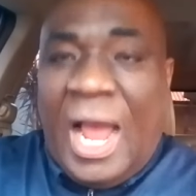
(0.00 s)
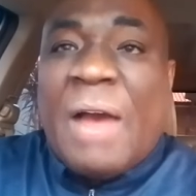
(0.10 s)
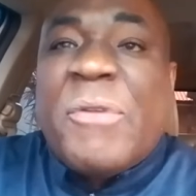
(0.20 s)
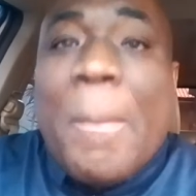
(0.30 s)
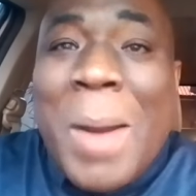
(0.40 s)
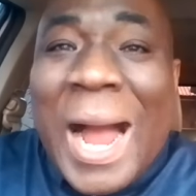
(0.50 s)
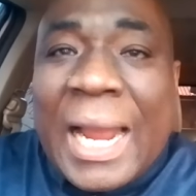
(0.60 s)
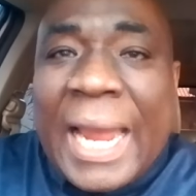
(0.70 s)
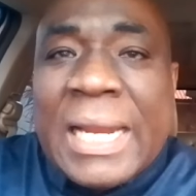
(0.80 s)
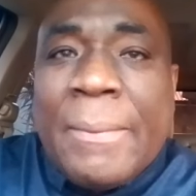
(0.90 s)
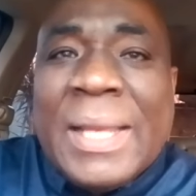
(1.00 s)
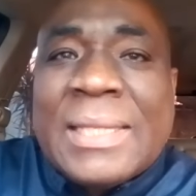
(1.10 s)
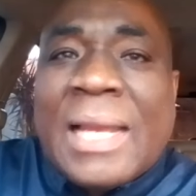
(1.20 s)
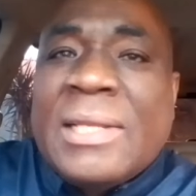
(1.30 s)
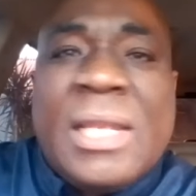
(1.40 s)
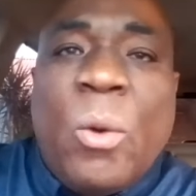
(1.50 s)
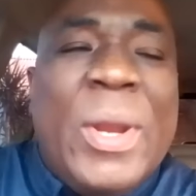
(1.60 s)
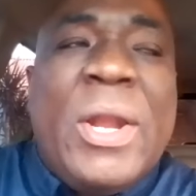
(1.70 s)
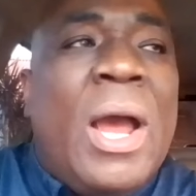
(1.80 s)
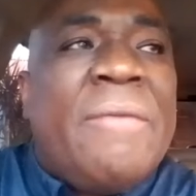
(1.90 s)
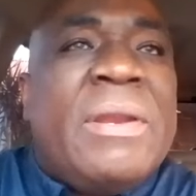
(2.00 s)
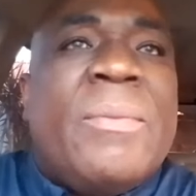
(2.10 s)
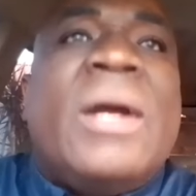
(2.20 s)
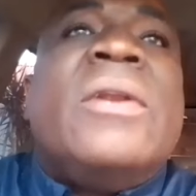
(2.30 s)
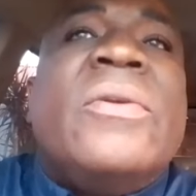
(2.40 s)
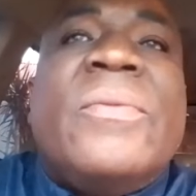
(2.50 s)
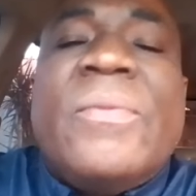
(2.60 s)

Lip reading: have your back kind of mentality there. We don't have it, man.